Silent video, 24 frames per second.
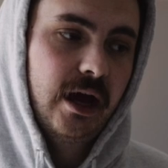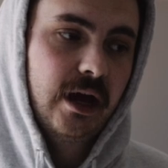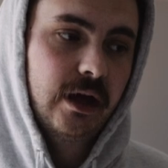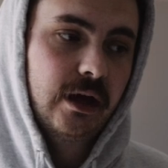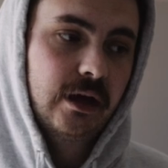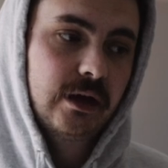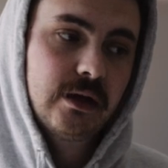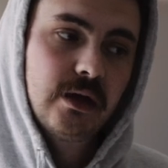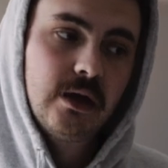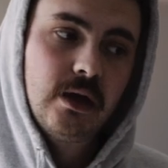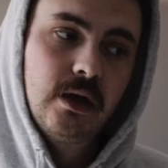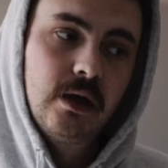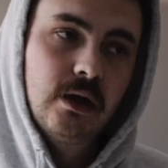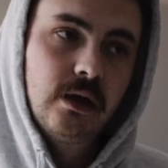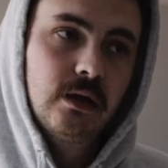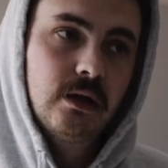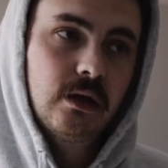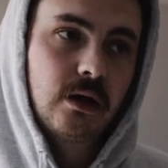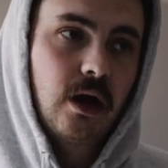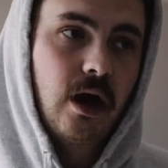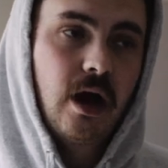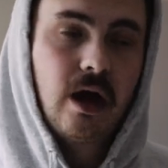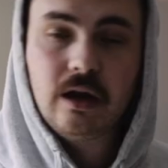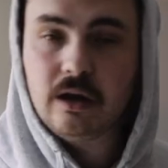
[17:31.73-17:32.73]
And the
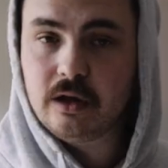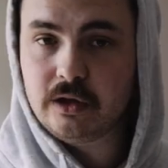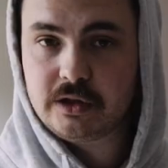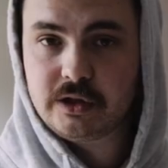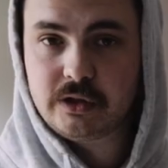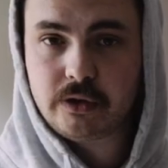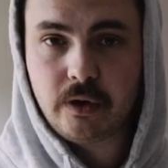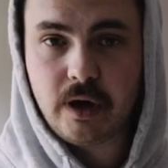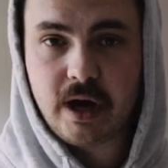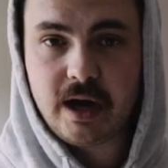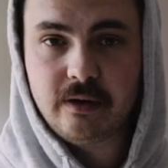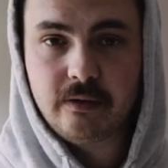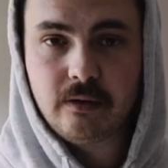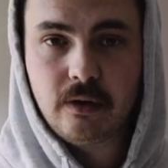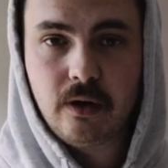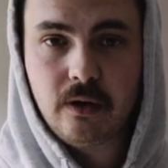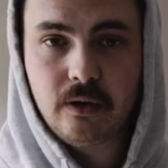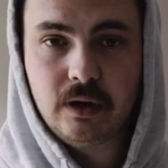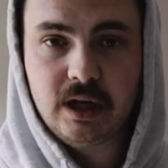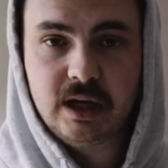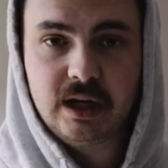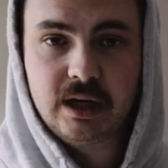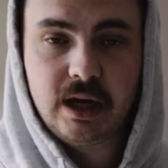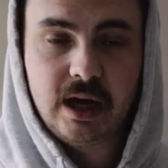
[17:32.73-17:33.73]
car looks great
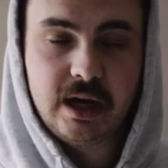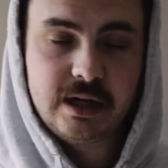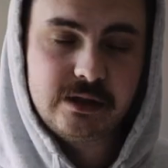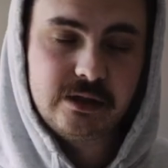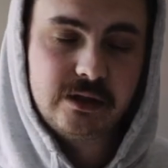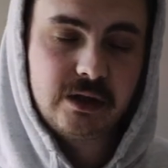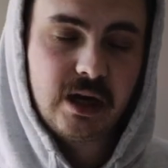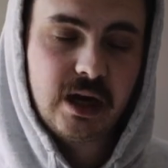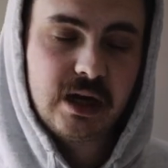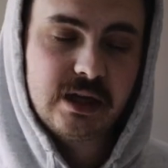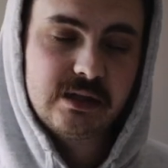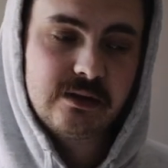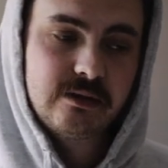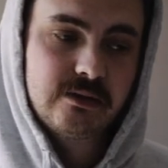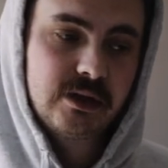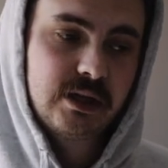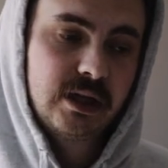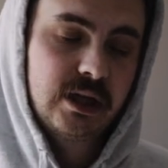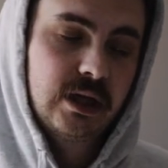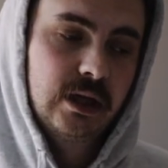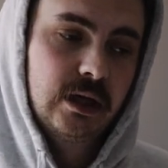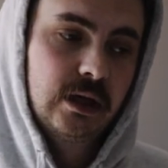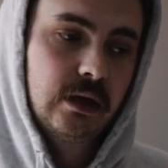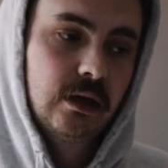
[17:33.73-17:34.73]
rolling, as you guys have
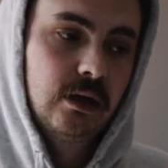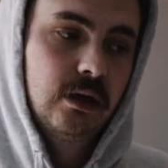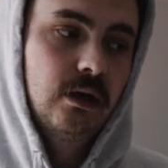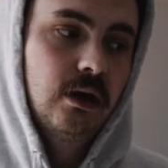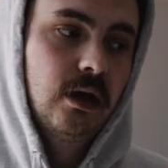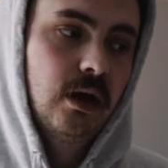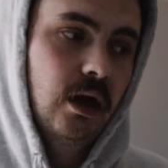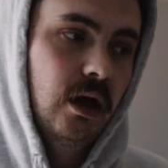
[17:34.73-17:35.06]
seen.